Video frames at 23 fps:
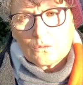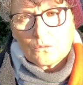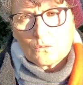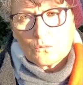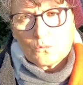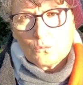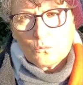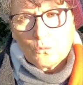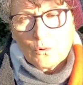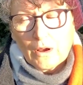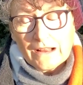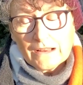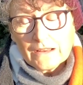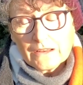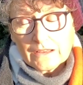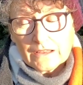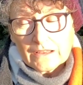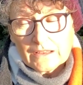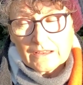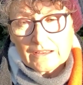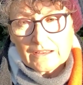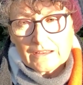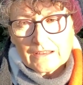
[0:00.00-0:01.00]
Well,
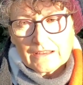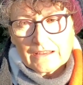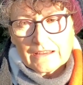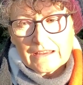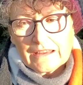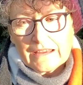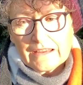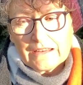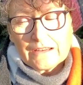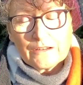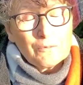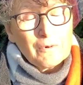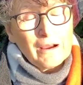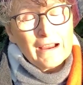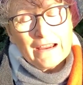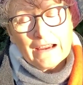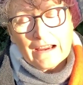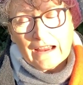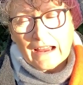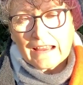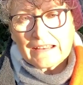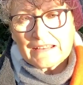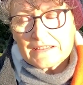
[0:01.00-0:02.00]
in a way I
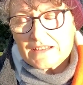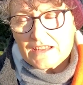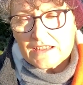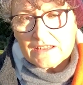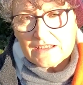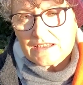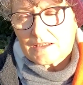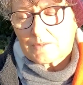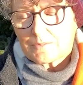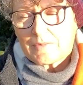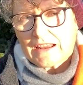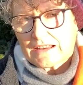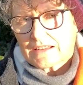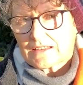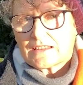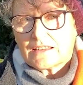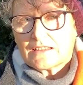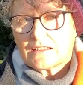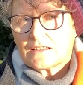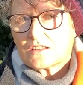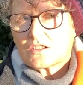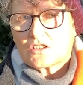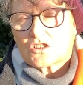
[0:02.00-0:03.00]
hadn't
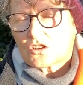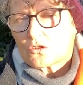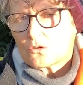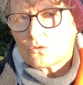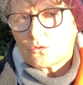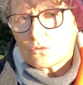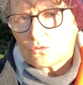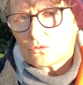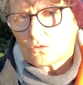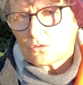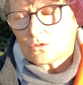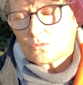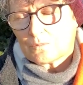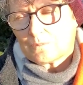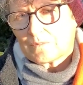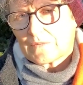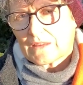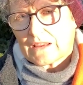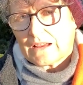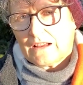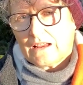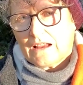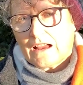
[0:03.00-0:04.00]
expected at all.
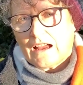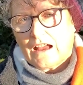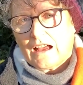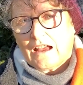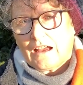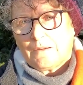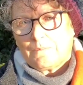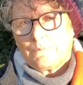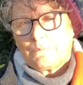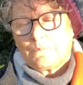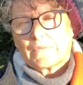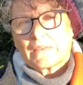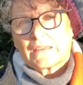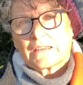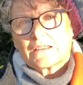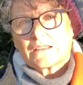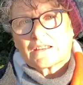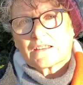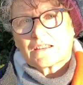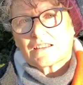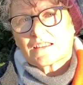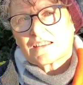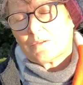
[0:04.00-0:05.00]

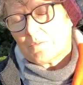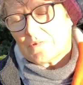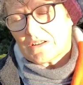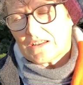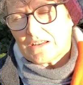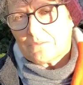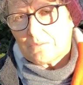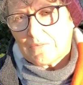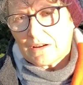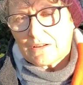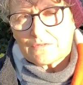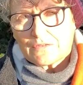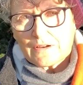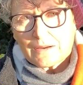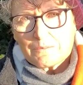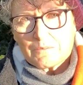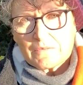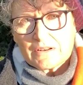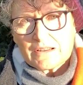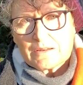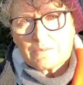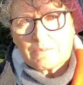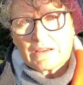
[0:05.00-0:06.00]
Somebody in my
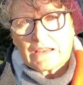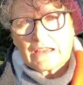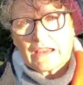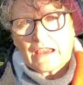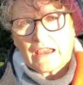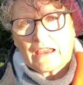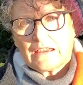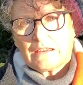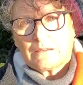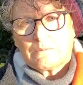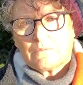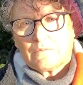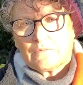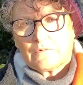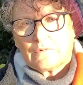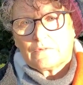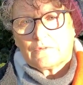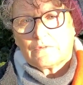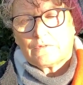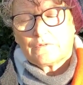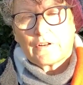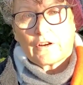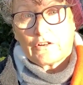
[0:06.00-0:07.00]
family became
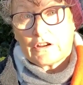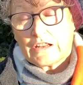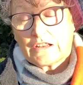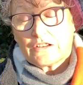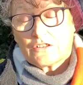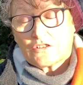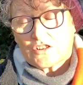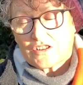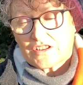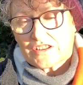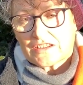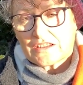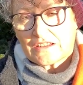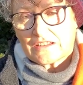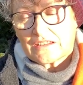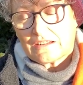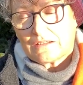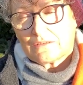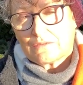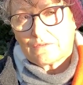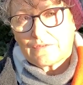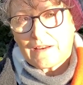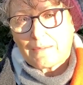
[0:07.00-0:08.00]
very interested
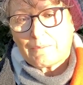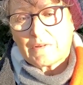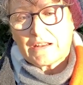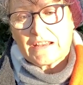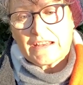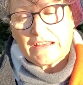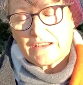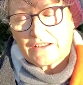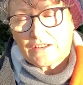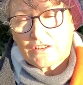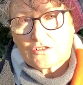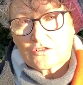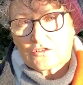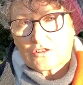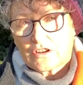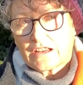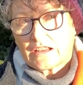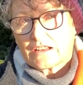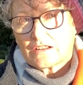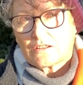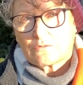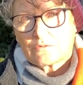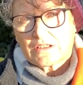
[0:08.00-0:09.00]
in family history
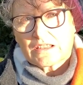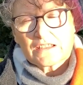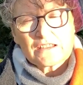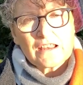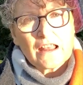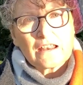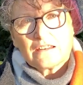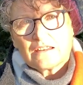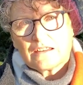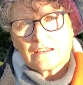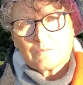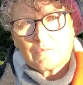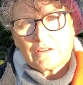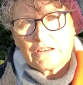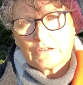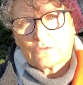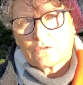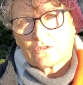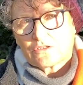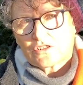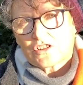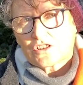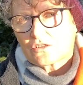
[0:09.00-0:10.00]
and was sending me
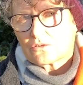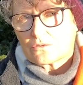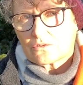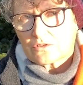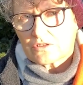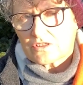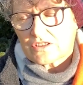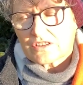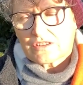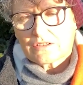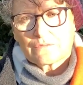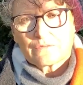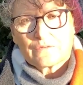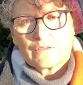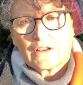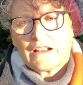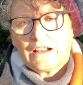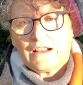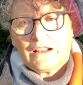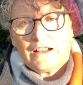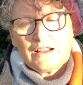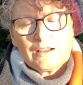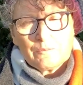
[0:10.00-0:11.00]
all sorts of
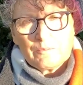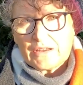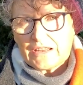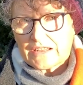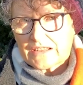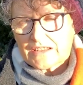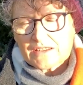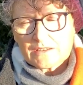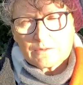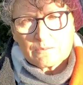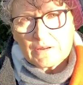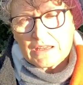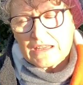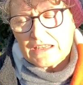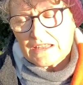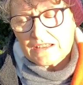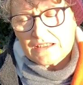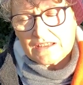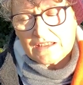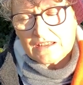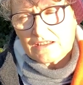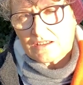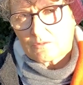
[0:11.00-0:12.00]
bits and
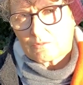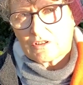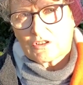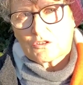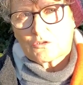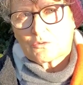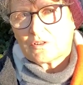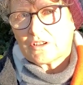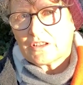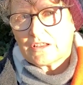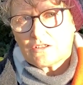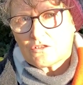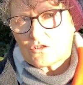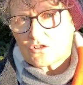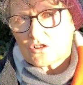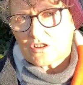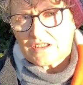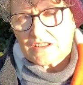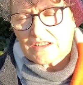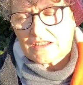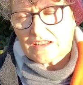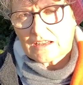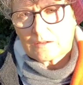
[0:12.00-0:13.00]
pieces, which were
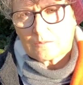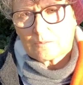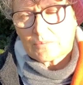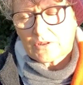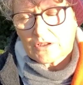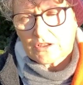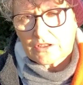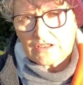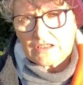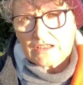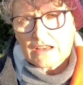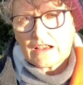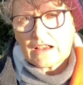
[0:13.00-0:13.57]
interesting, but